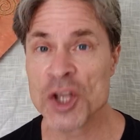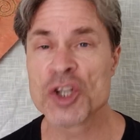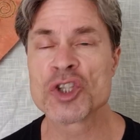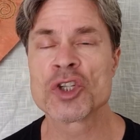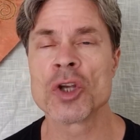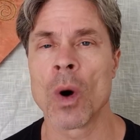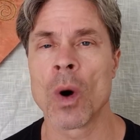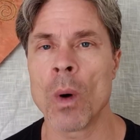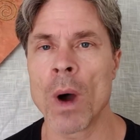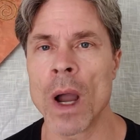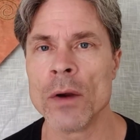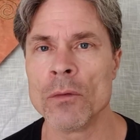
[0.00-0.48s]

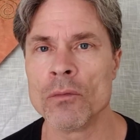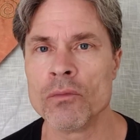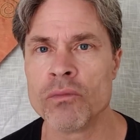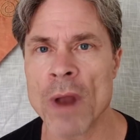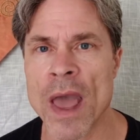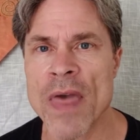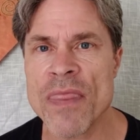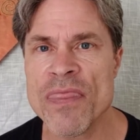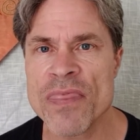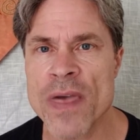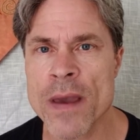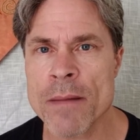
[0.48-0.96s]
So I
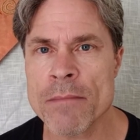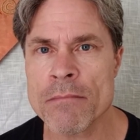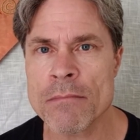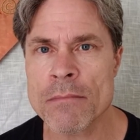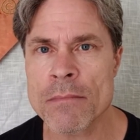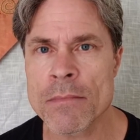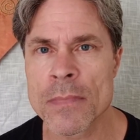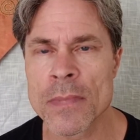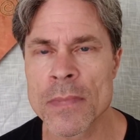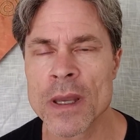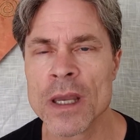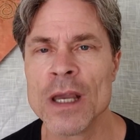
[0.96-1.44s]
read
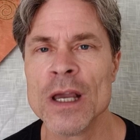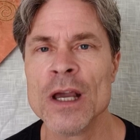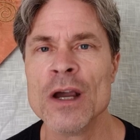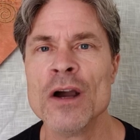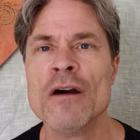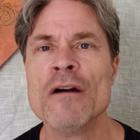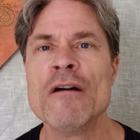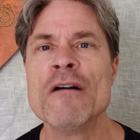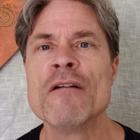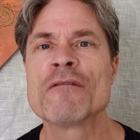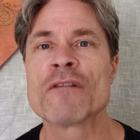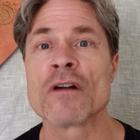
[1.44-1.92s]
them
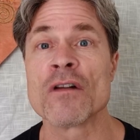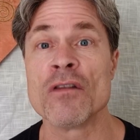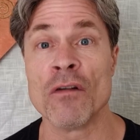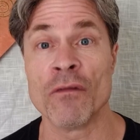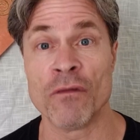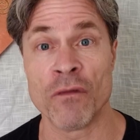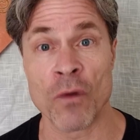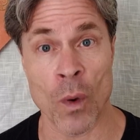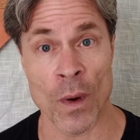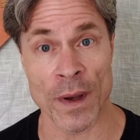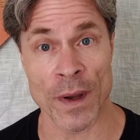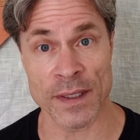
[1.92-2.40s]
for
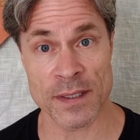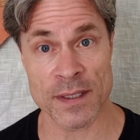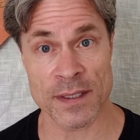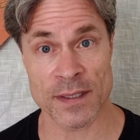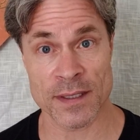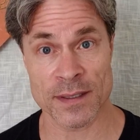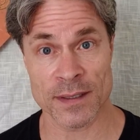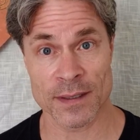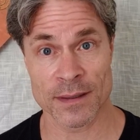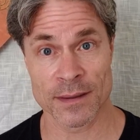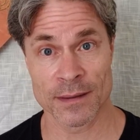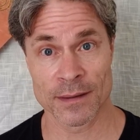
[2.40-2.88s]
the
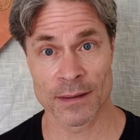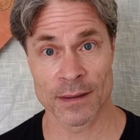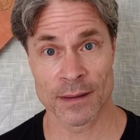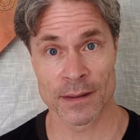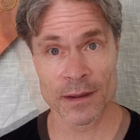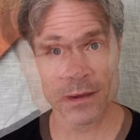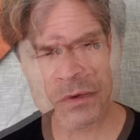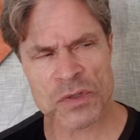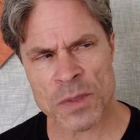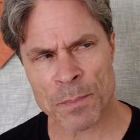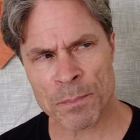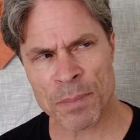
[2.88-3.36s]
voice.
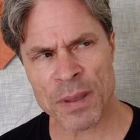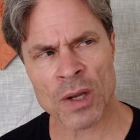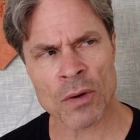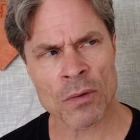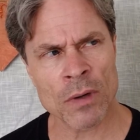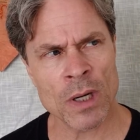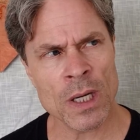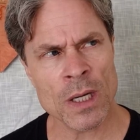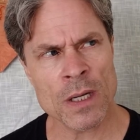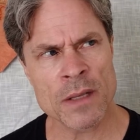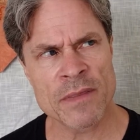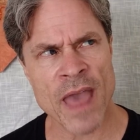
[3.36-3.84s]
There was a
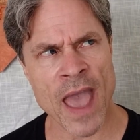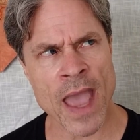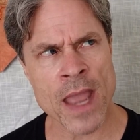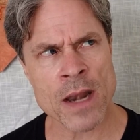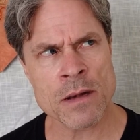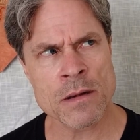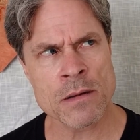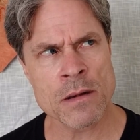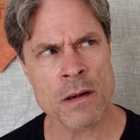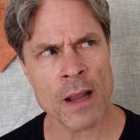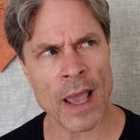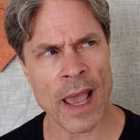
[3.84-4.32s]
period
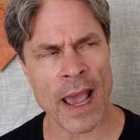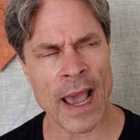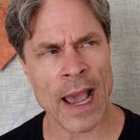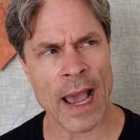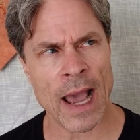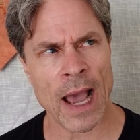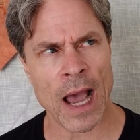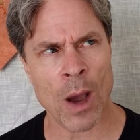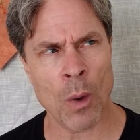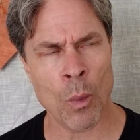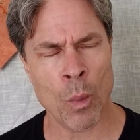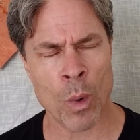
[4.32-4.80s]
then
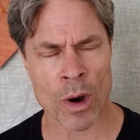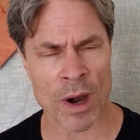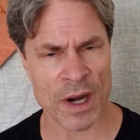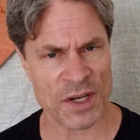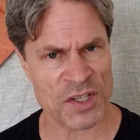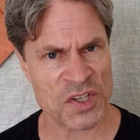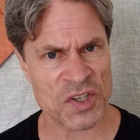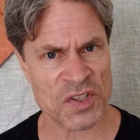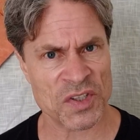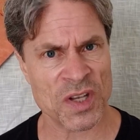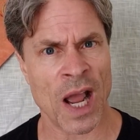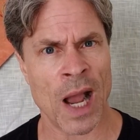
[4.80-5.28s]
where
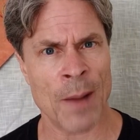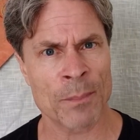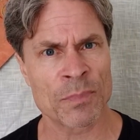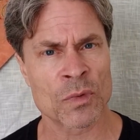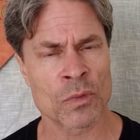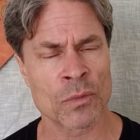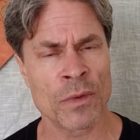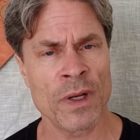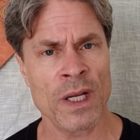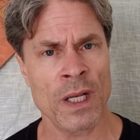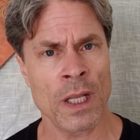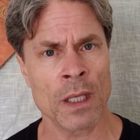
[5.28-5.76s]
I
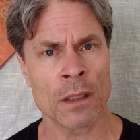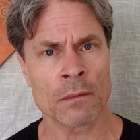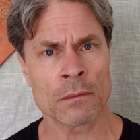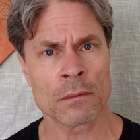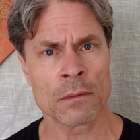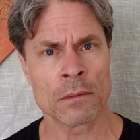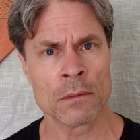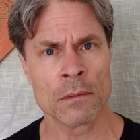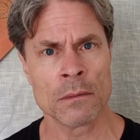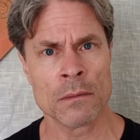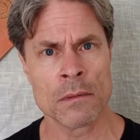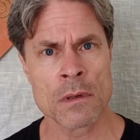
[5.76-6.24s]
stopped reading,
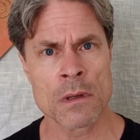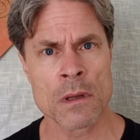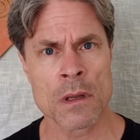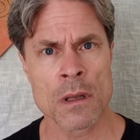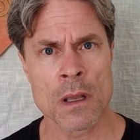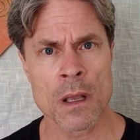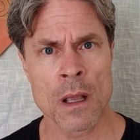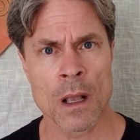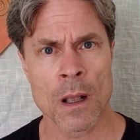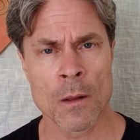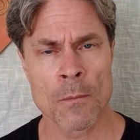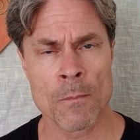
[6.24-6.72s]

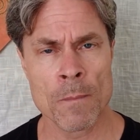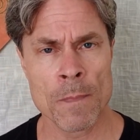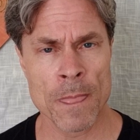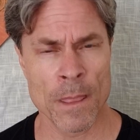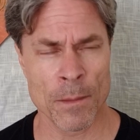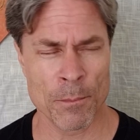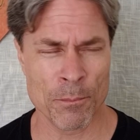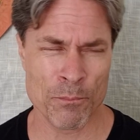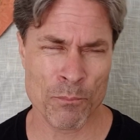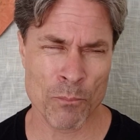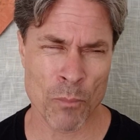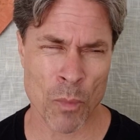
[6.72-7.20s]

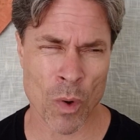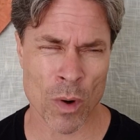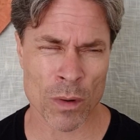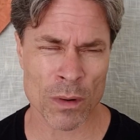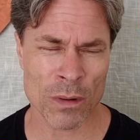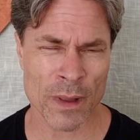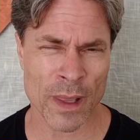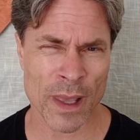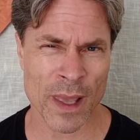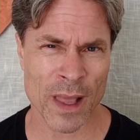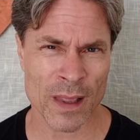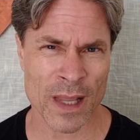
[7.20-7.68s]
more
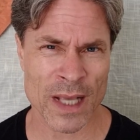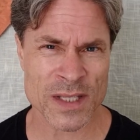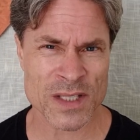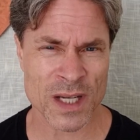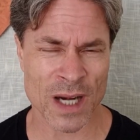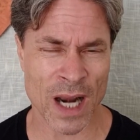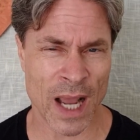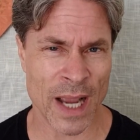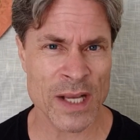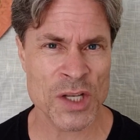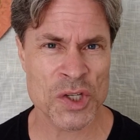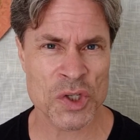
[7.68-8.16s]
or
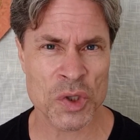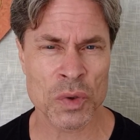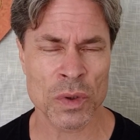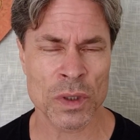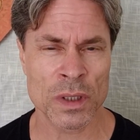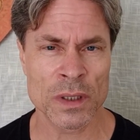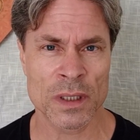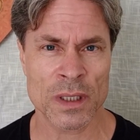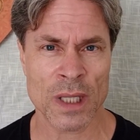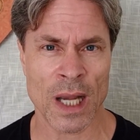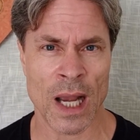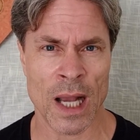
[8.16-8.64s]
less in high
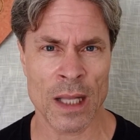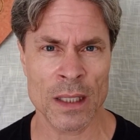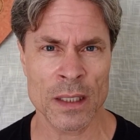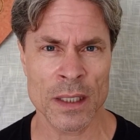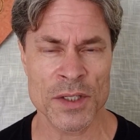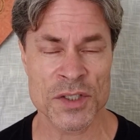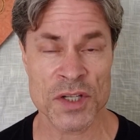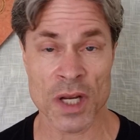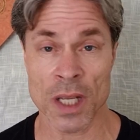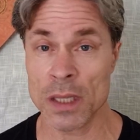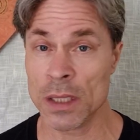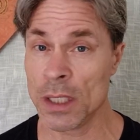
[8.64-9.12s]
school and
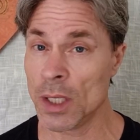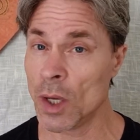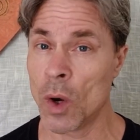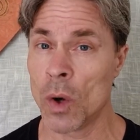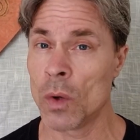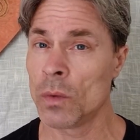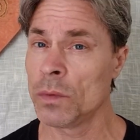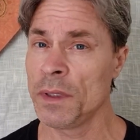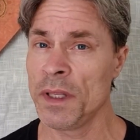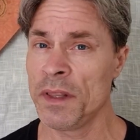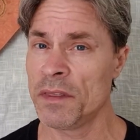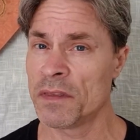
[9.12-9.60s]
college, and the
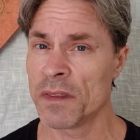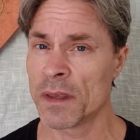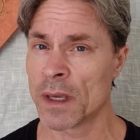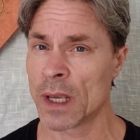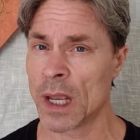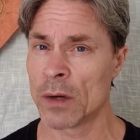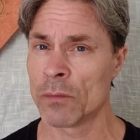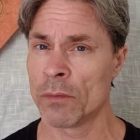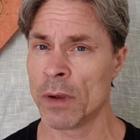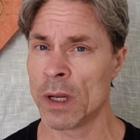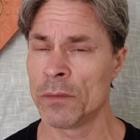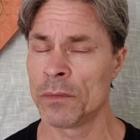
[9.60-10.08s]
only
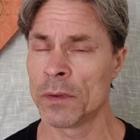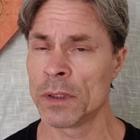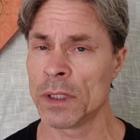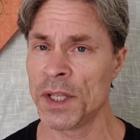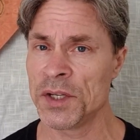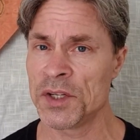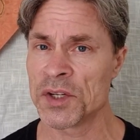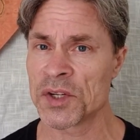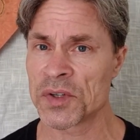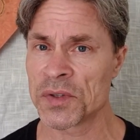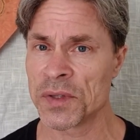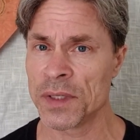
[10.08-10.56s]
thing I read
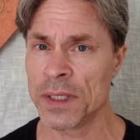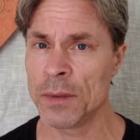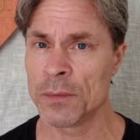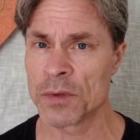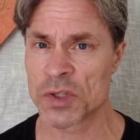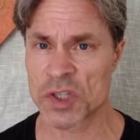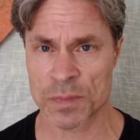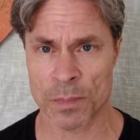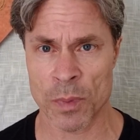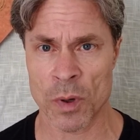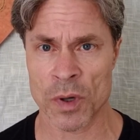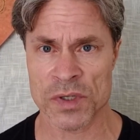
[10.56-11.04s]
religiously
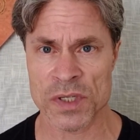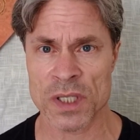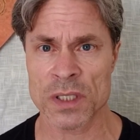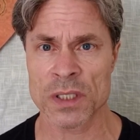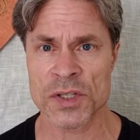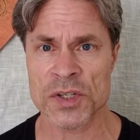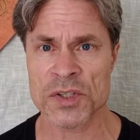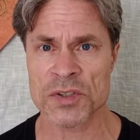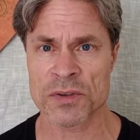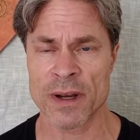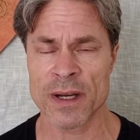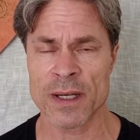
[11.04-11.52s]
was Sports
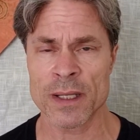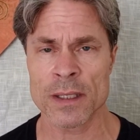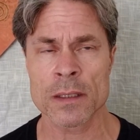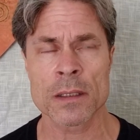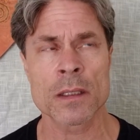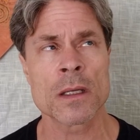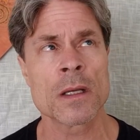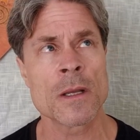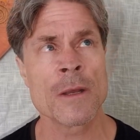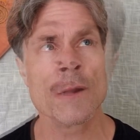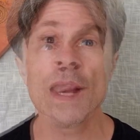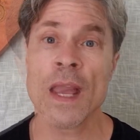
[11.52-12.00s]
Illustrated.
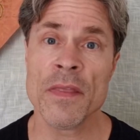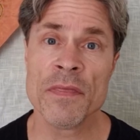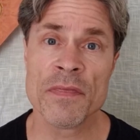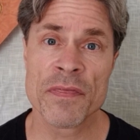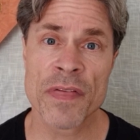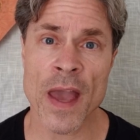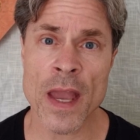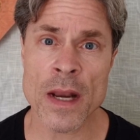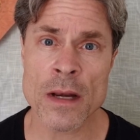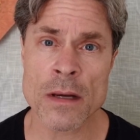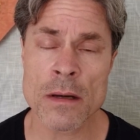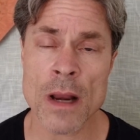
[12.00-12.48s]

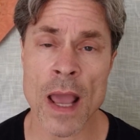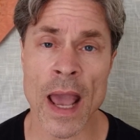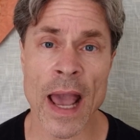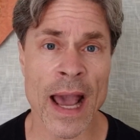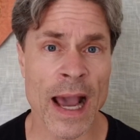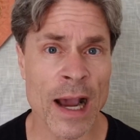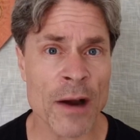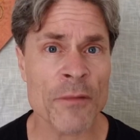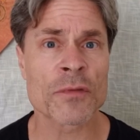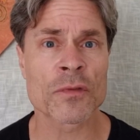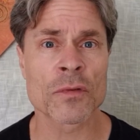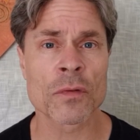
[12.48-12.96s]
And then
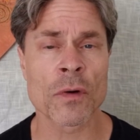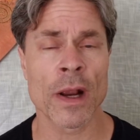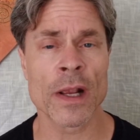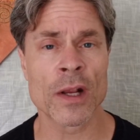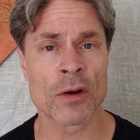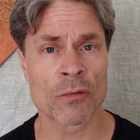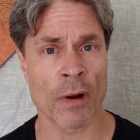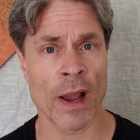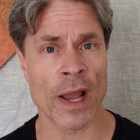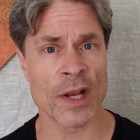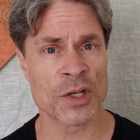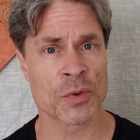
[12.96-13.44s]
after
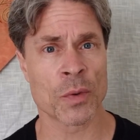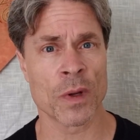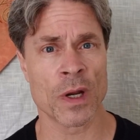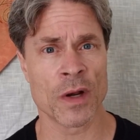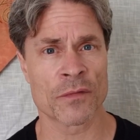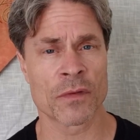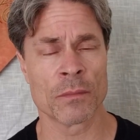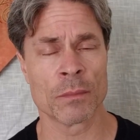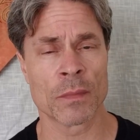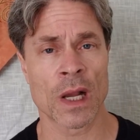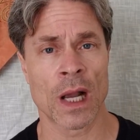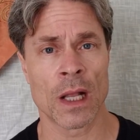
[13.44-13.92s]
I
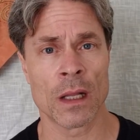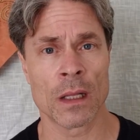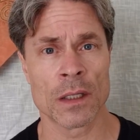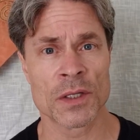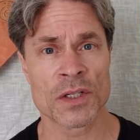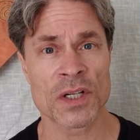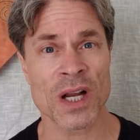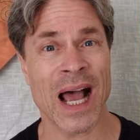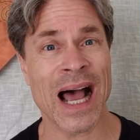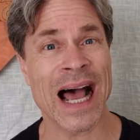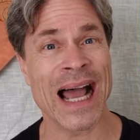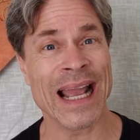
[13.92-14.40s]
graduated from
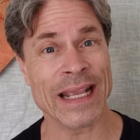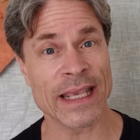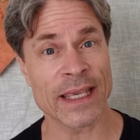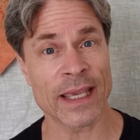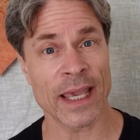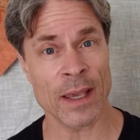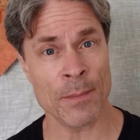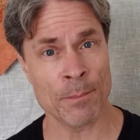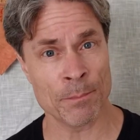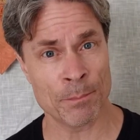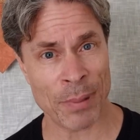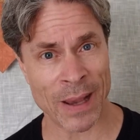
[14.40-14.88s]
college, I
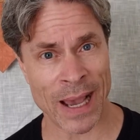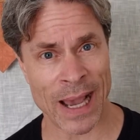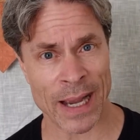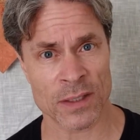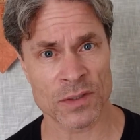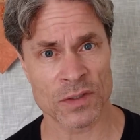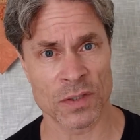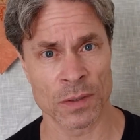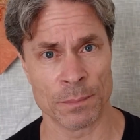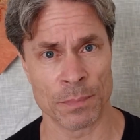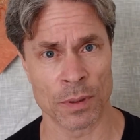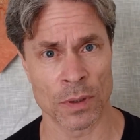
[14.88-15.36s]
came
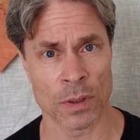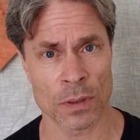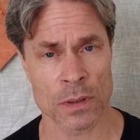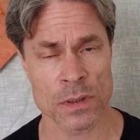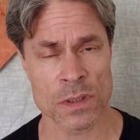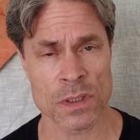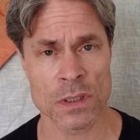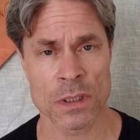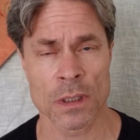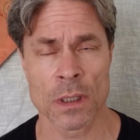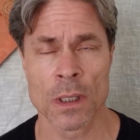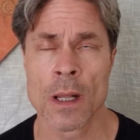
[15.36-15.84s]
back to
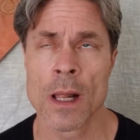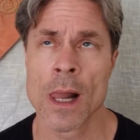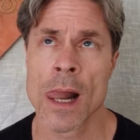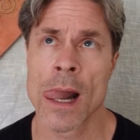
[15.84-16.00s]
books.